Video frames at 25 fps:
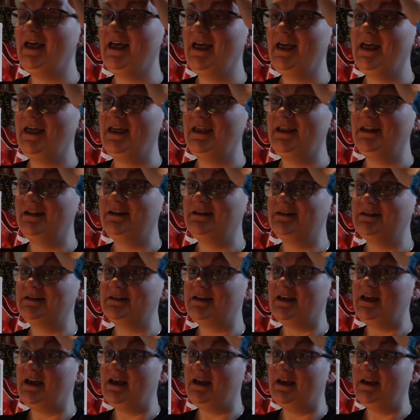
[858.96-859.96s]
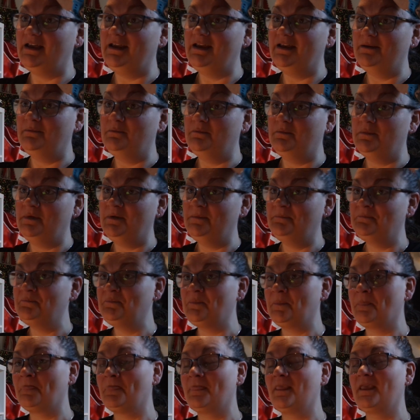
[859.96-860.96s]
and I'm
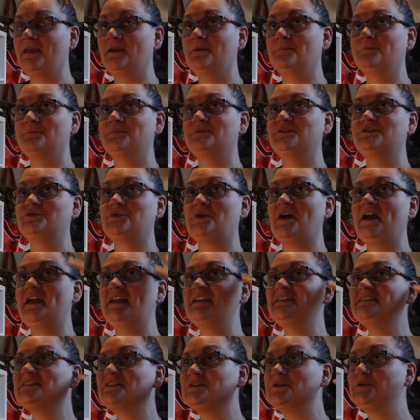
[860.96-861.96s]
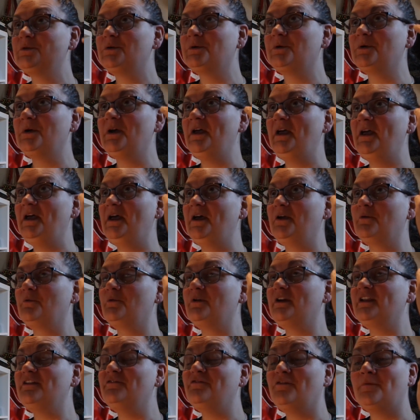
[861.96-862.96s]
trying to
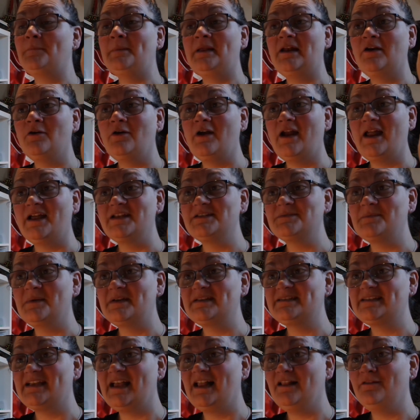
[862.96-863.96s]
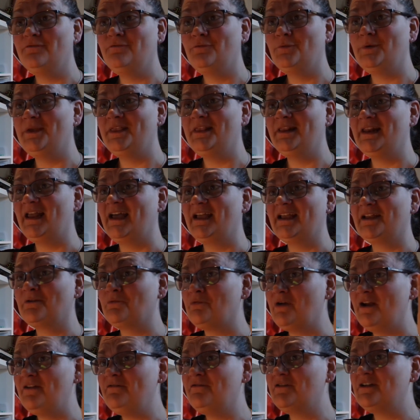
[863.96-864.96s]
refamiliarize myself with like
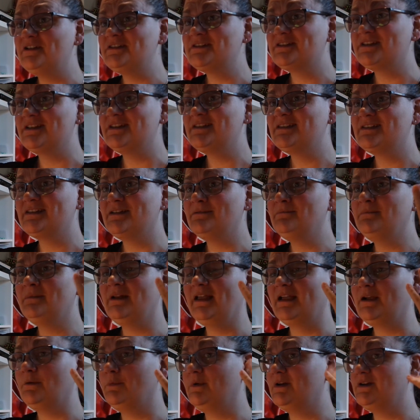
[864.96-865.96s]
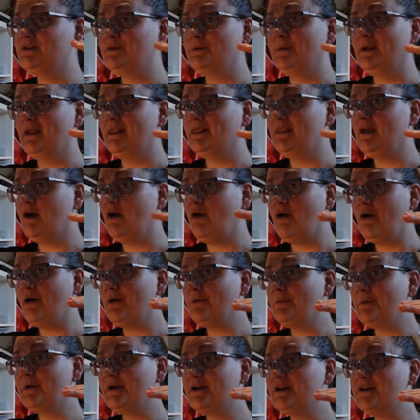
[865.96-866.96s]
reference system, like we're doing the
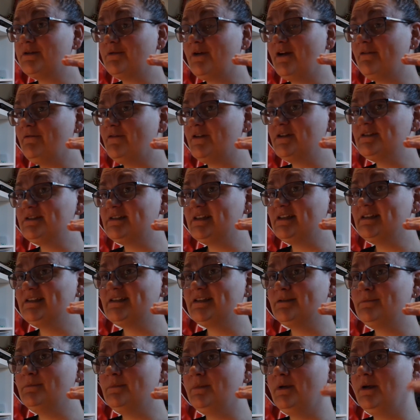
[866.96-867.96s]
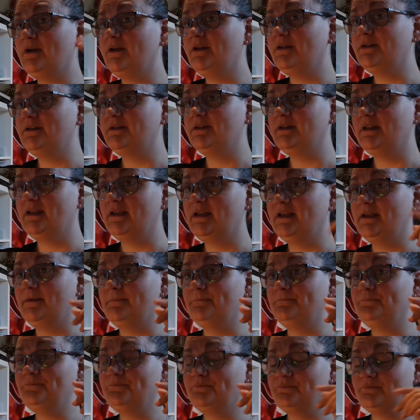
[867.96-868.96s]
Harvard reference system
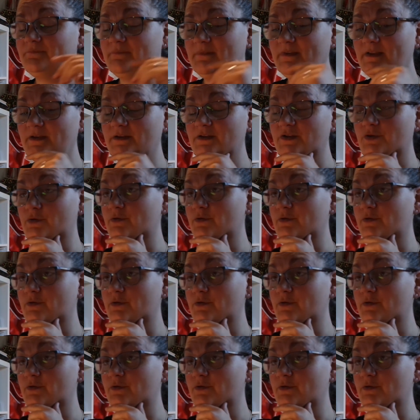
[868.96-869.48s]
on the